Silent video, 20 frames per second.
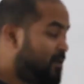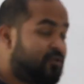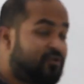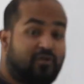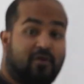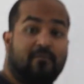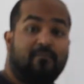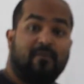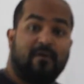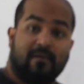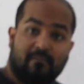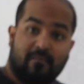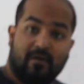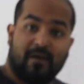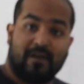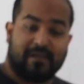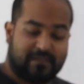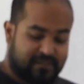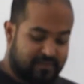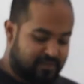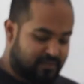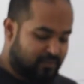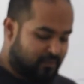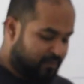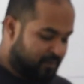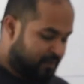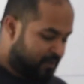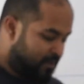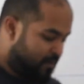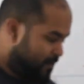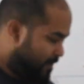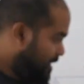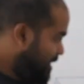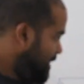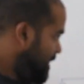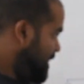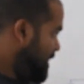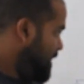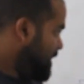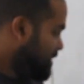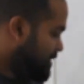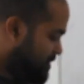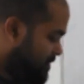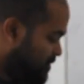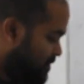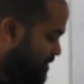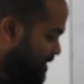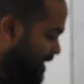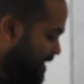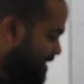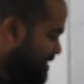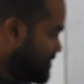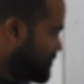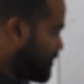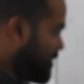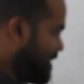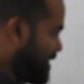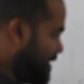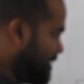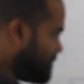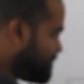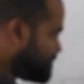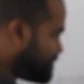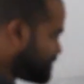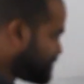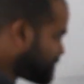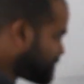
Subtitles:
thromboembolic stroke, right? So that is why